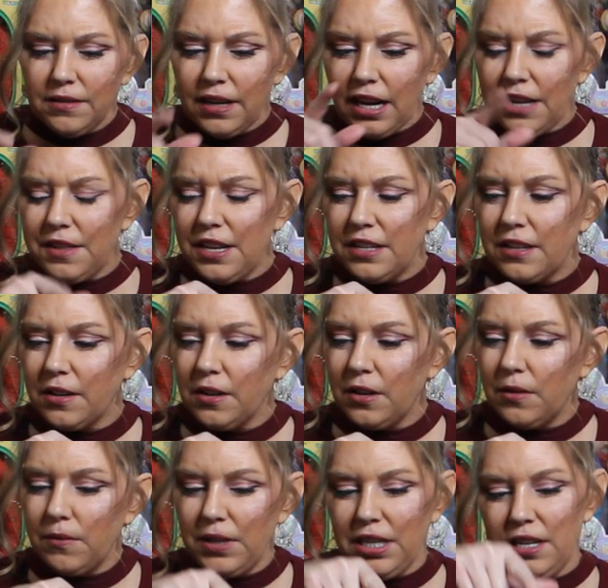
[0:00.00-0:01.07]
I think the
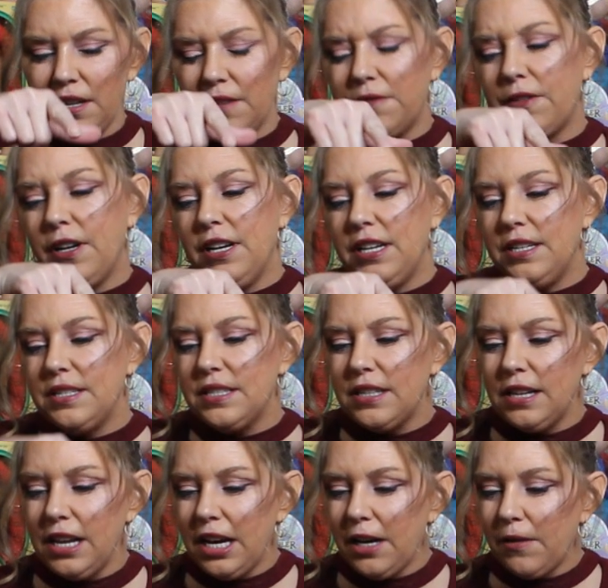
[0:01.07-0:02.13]
little one in the front is
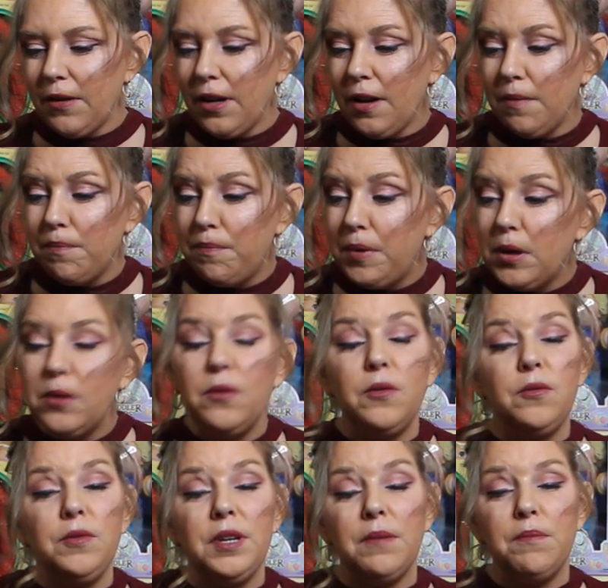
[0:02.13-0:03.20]
Clara,
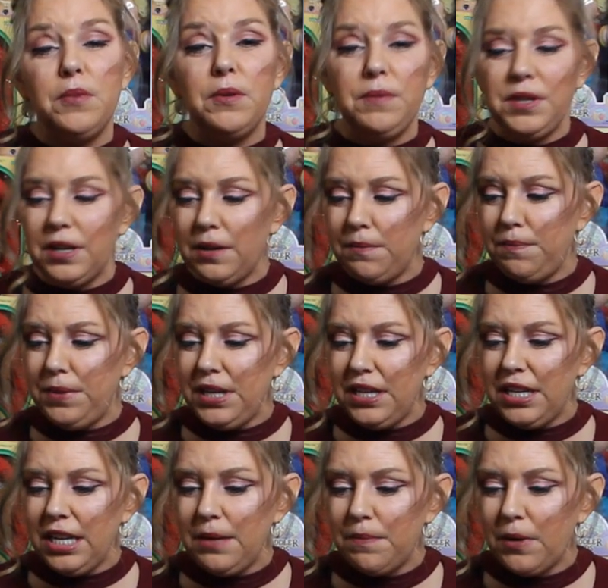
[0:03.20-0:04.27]
Boom, the, the
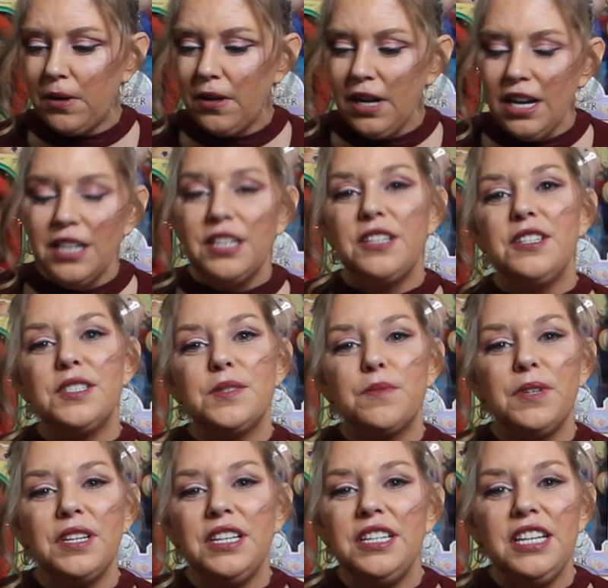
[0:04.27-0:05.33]
beekeeper. They're just
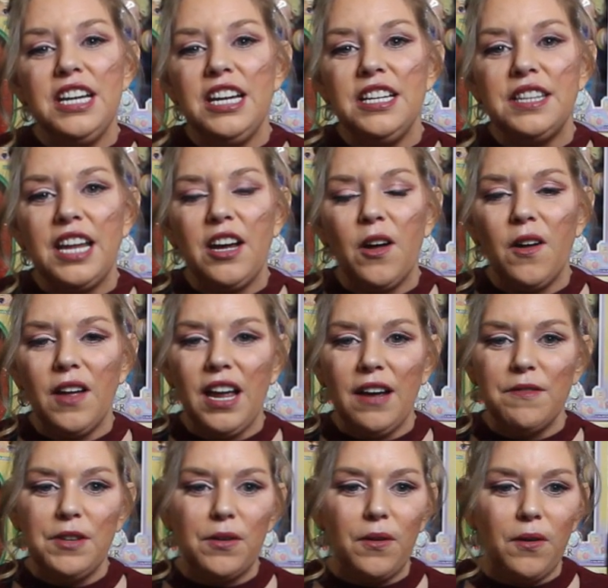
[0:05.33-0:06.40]
really neat. They all
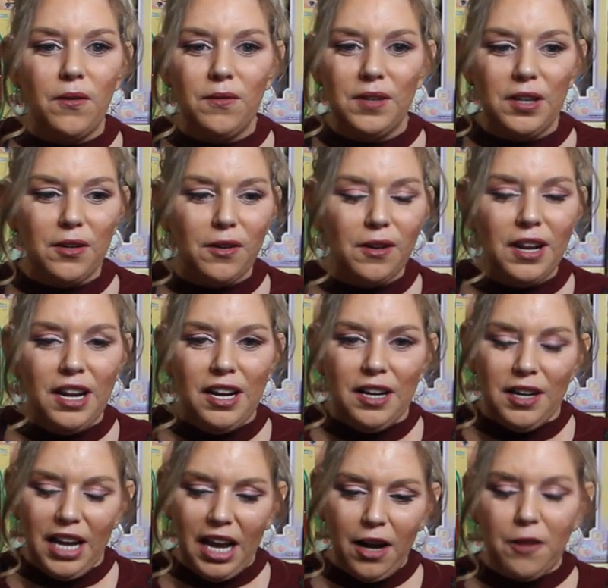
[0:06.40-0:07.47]
have their own little
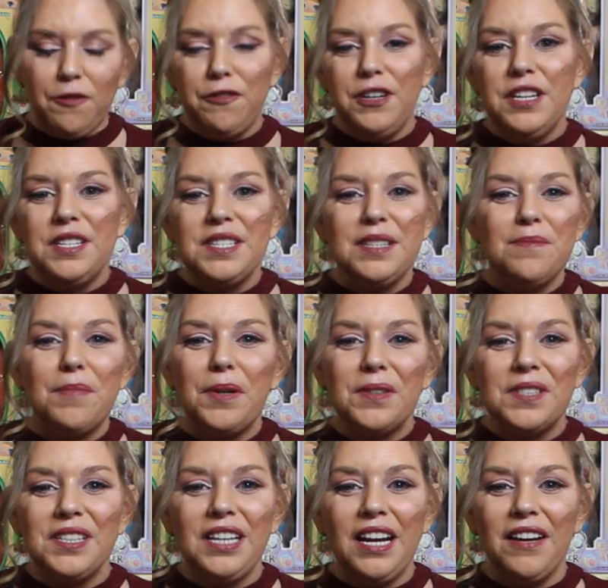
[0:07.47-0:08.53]
outfits and
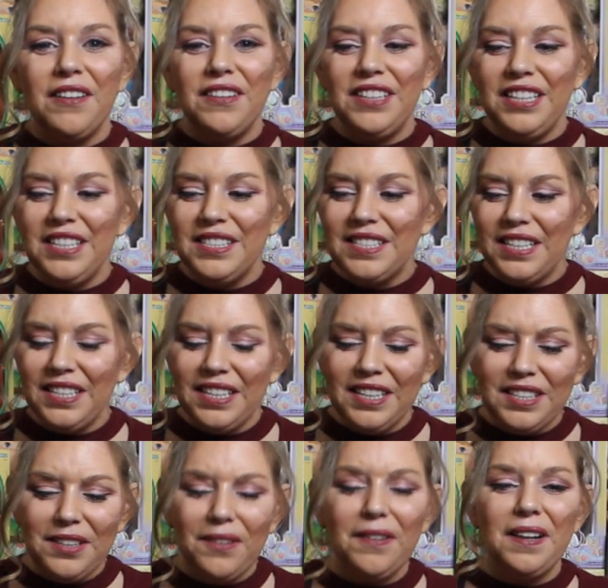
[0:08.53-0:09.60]
personalities
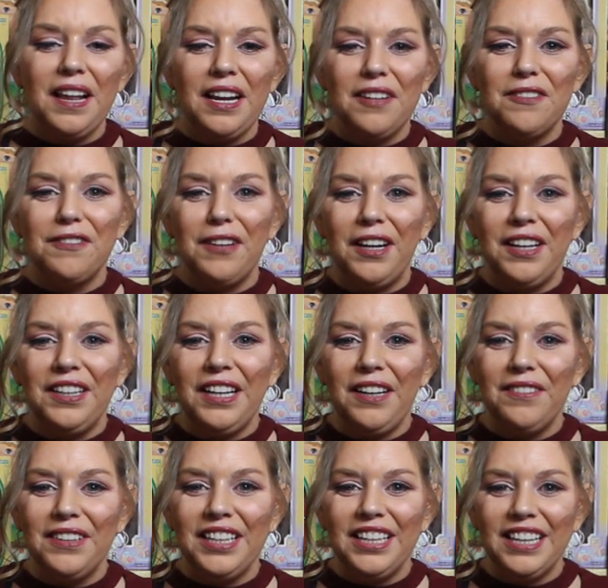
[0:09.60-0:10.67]
and they're a lot of fun. I
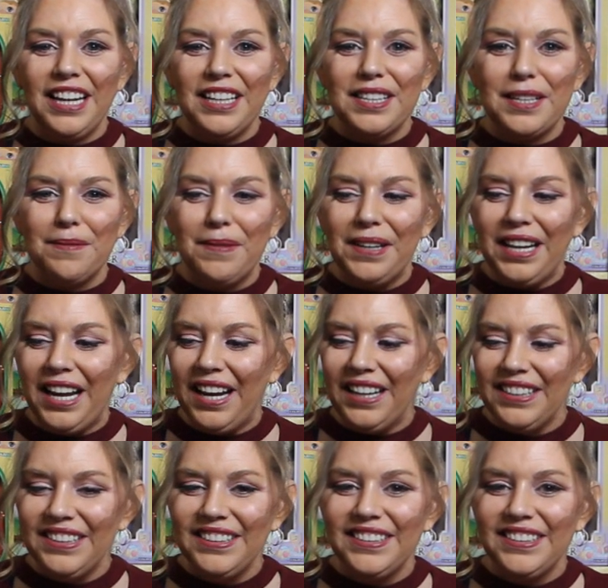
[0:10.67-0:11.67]
really like them a lot.